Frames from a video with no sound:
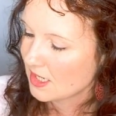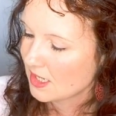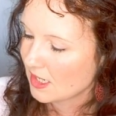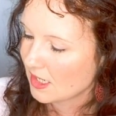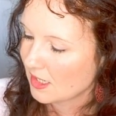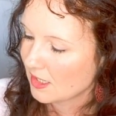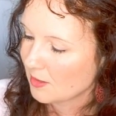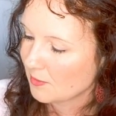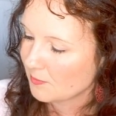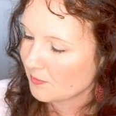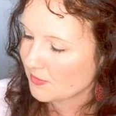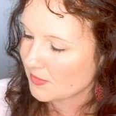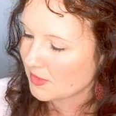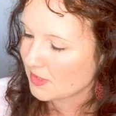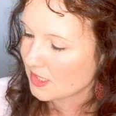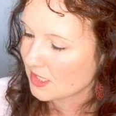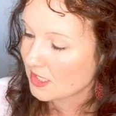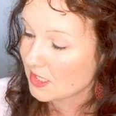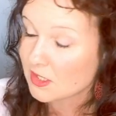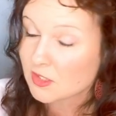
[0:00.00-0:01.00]
um,
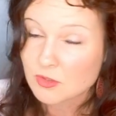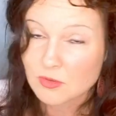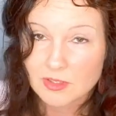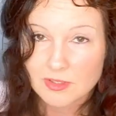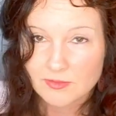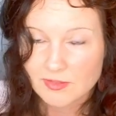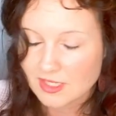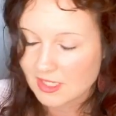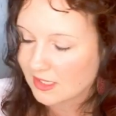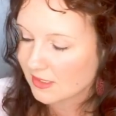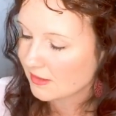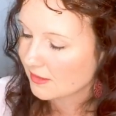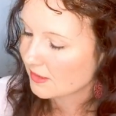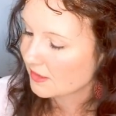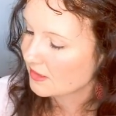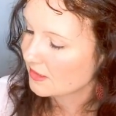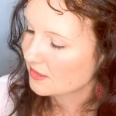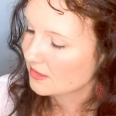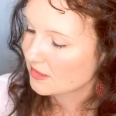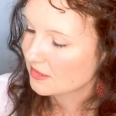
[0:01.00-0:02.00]
the history of
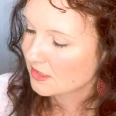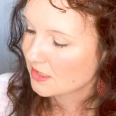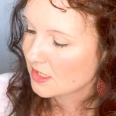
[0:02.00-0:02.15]
England.